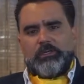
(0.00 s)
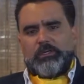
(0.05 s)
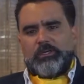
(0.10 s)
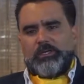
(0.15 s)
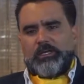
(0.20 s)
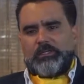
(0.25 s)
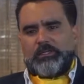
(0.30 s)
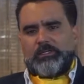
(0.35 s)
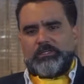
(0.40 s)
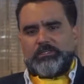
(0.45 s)

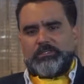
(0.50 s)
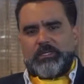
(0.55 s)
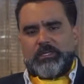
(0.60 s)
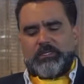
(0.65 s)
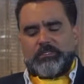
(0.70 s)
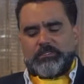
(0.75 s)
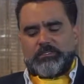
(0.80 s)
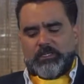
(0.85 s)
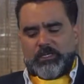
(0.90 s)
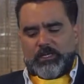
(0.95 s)
He
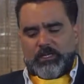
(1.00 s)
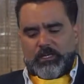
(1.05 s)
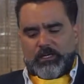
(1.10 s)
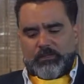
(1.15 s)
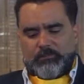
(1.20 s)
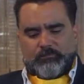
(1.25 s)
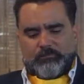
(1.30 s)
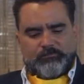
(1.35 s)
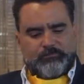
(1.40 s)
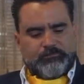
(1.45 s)
understands
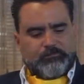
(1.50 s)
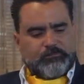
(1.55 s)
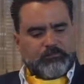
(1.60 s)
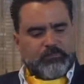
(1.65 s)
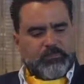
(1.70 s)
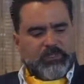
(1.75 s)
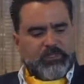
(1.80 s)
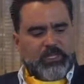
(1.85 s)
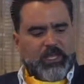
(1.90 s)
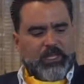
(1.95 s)

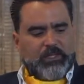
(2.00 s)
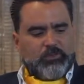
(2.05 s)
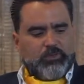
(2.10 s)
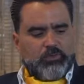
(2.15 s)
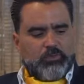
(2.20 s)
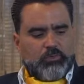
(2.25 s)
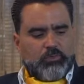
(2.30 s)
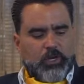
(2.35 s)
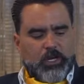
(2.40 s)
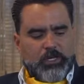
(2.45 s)
not
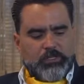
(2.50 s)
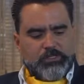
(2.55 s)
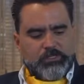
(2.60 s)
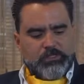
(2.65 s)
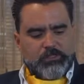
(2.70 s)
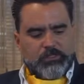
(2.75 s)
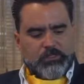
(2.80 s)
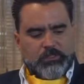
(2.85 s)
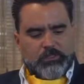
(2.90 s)
to rush.